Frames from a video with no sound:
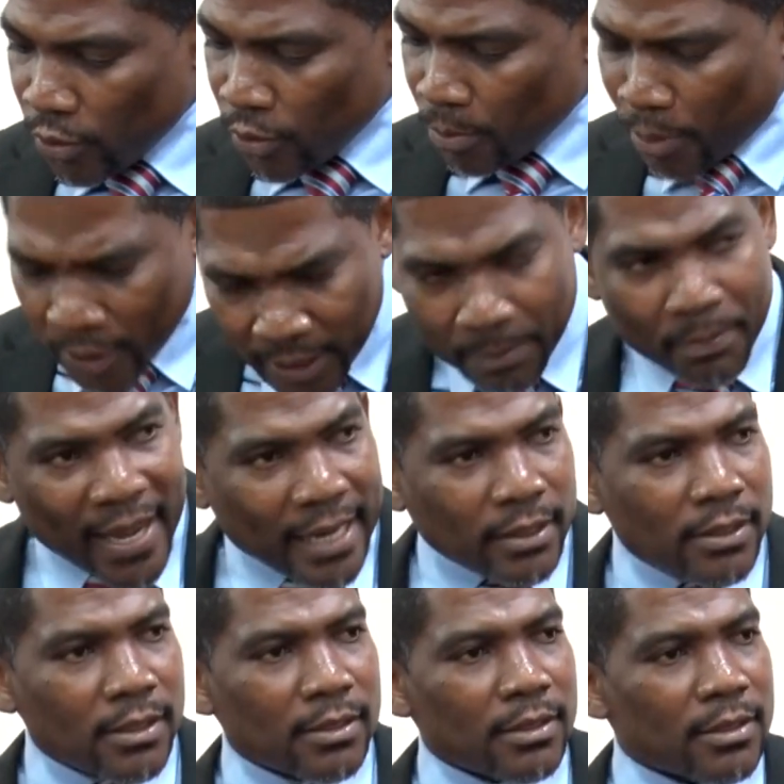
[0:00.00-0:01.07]
put the
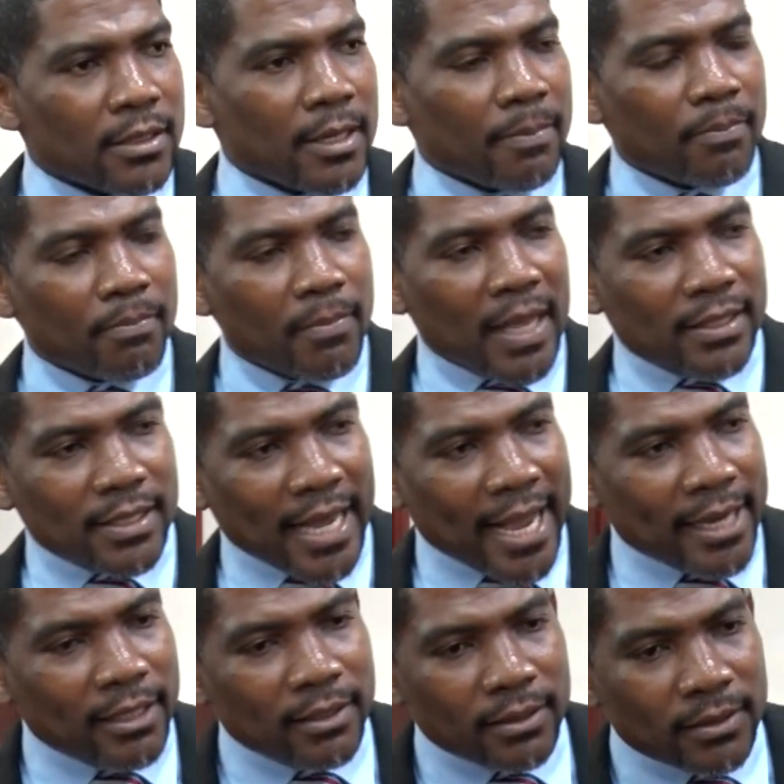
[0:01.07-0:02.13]
partisanship
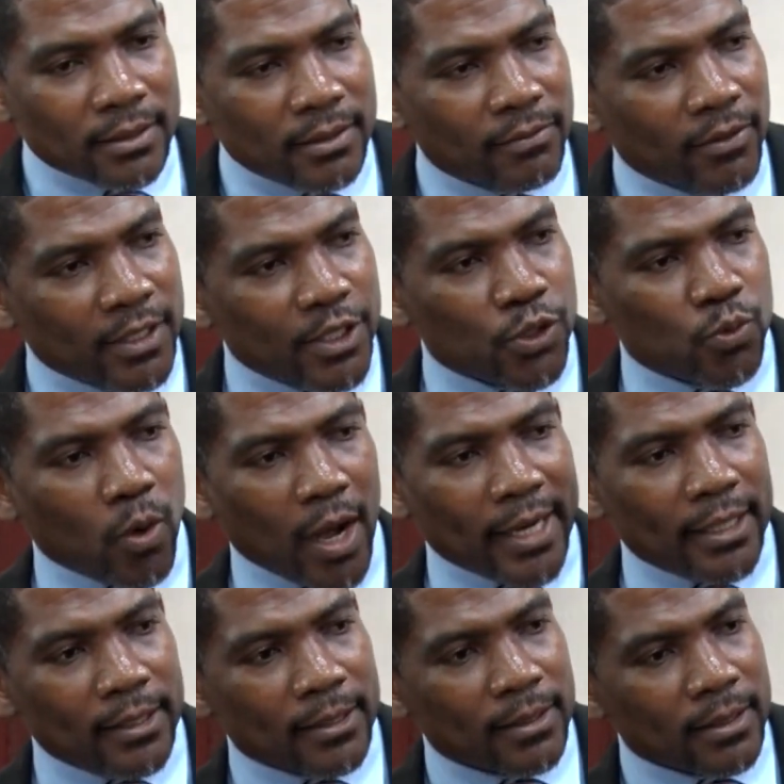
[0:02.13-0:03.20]
aside for this
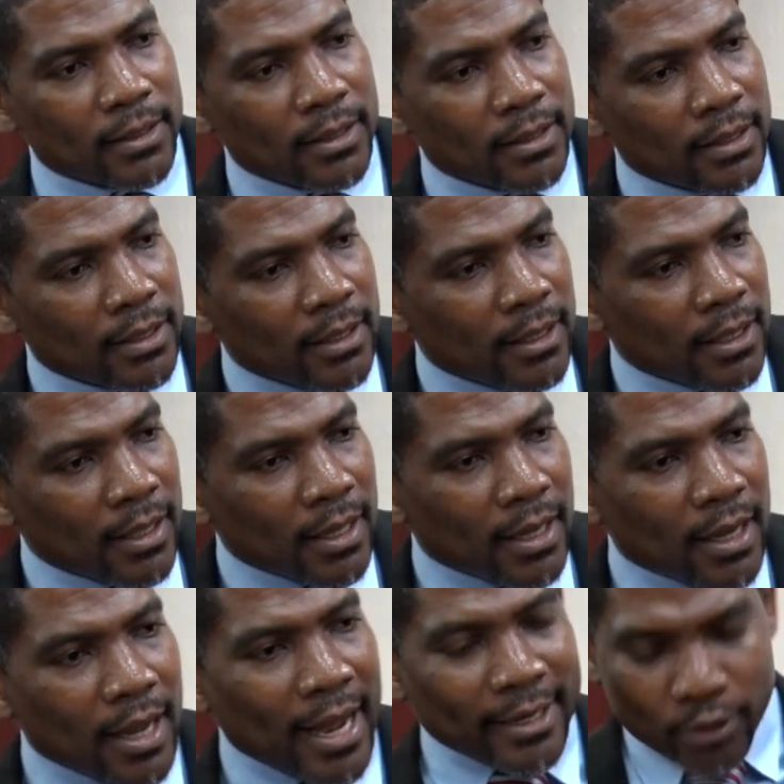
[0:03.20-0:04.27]
one
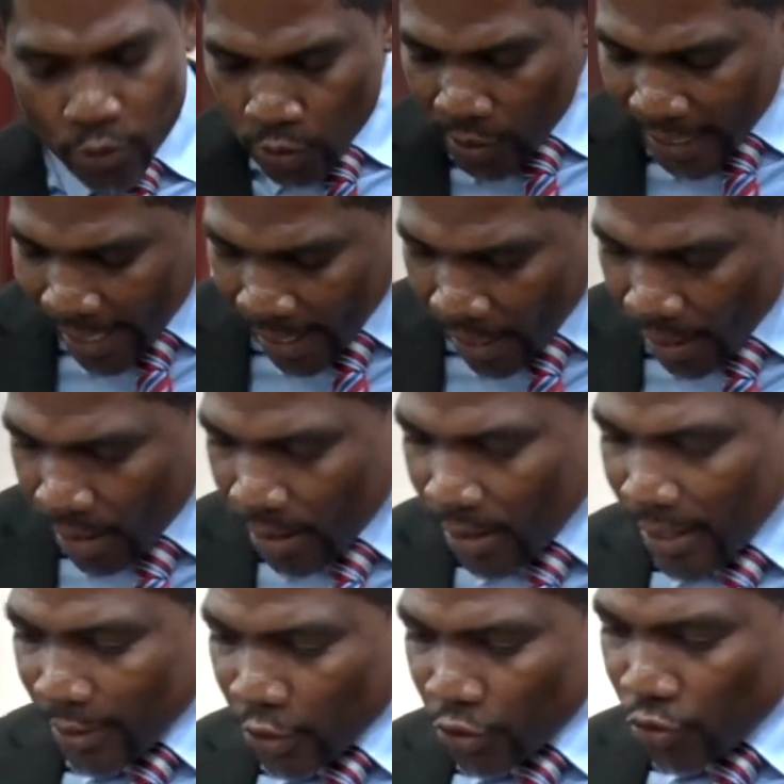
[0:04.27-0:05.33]
and to say,
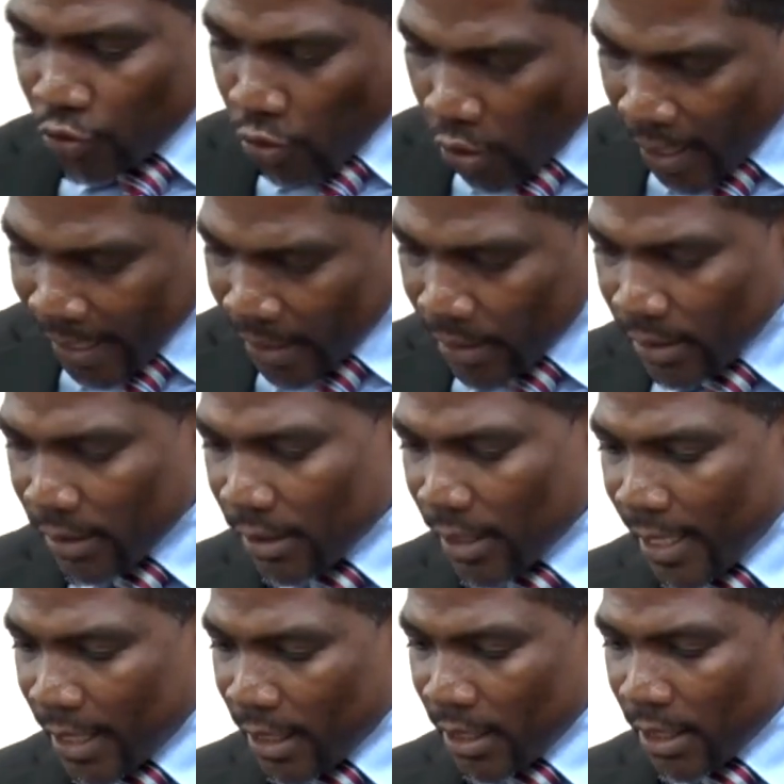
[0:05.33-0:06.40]
let us join
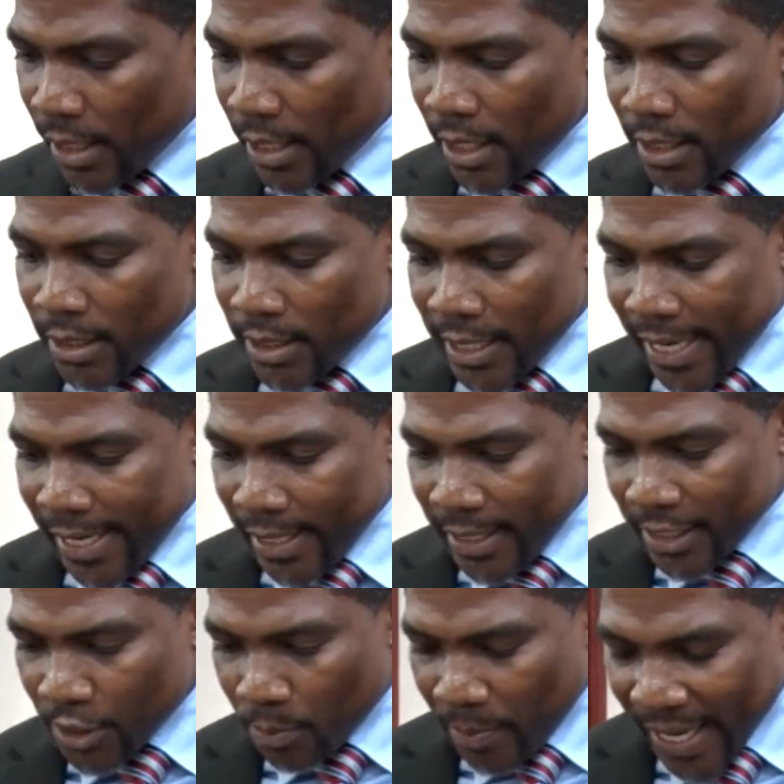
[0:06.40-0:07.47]
in seeing
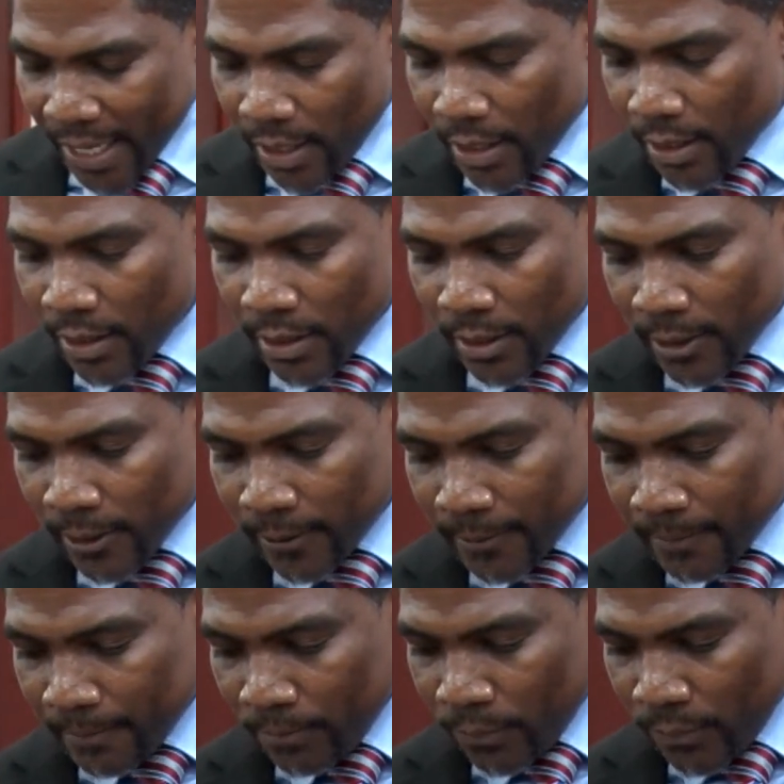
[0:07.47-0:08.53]
this bill
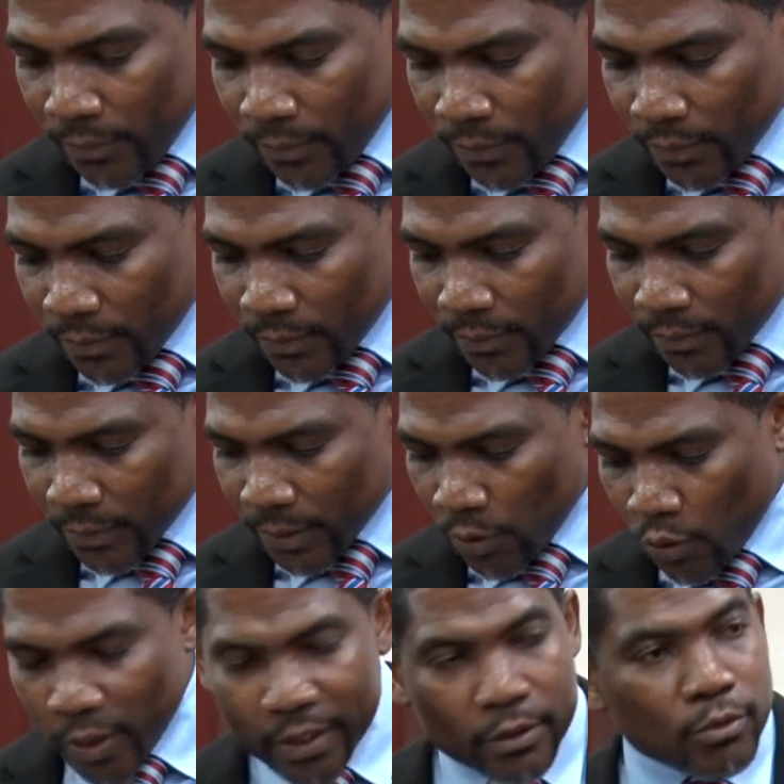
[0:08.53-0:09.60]

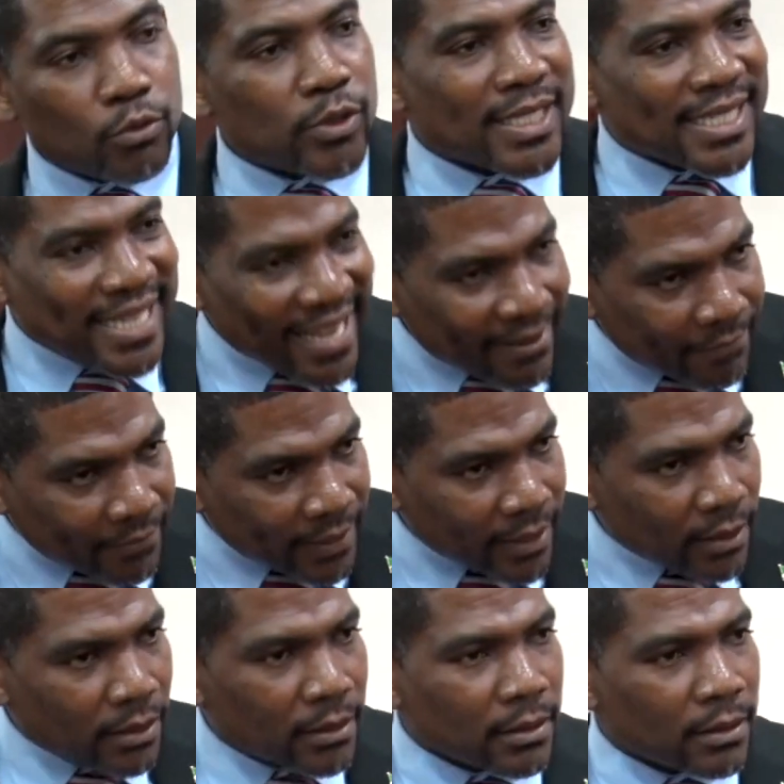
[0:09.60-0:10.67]
going through safely.